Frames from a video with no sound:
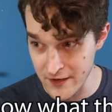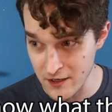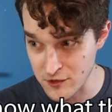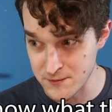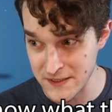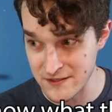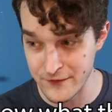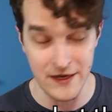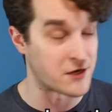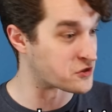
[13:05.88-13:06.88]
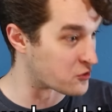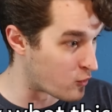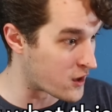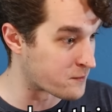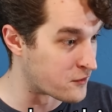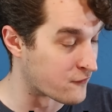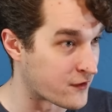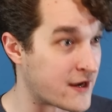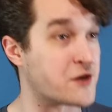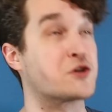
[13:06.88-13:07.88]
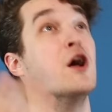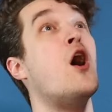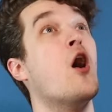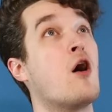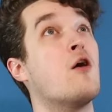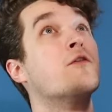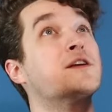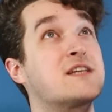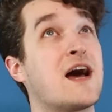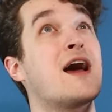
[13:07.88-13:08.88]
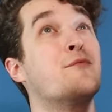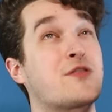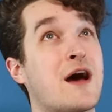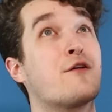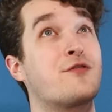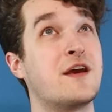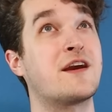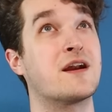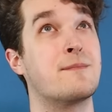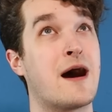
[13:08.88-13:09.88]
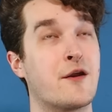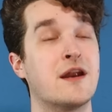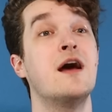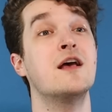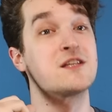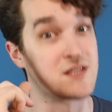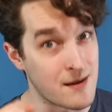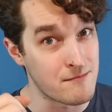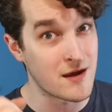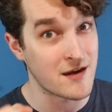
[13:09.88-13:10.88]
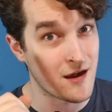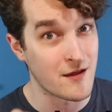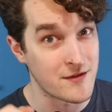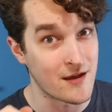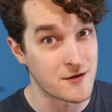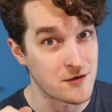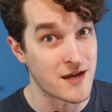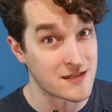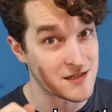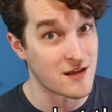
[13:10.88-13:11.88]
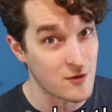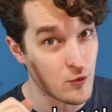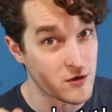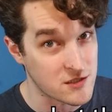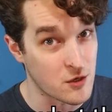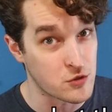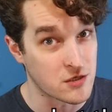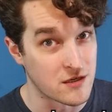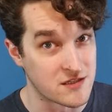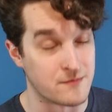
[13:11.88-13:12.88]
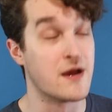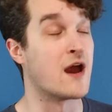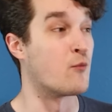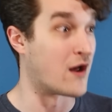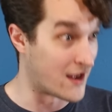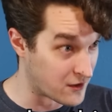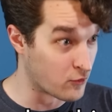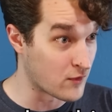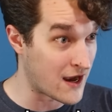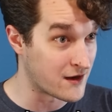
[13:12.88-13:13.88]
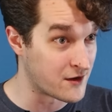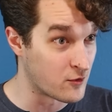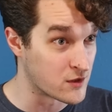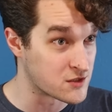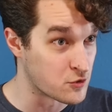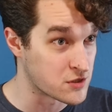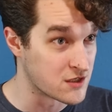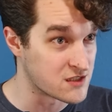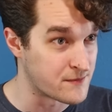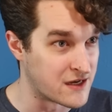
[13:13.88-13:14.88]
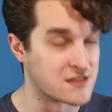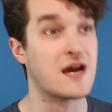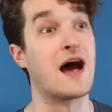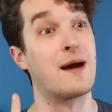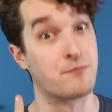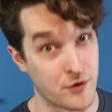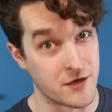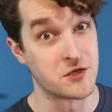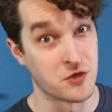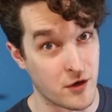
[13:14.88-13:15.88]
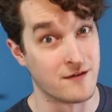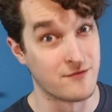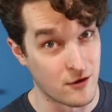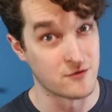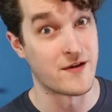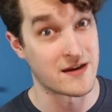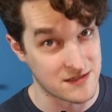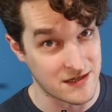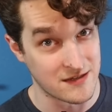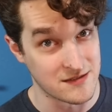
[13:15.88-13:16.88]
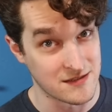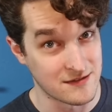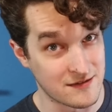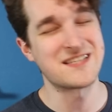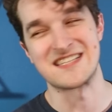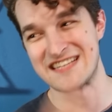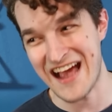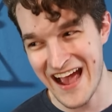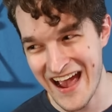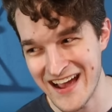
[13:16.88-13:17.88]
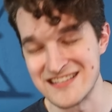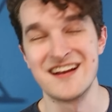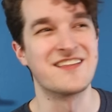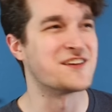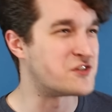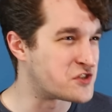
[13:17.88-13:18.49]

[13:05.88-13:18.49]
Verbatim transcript: vehicle specification to water purification, all the time without thinking about it. Somebody on the internet said the word socialism, and while I don't rightly know what socialism is, I'm pretty sure it involves vaccines. Besides, the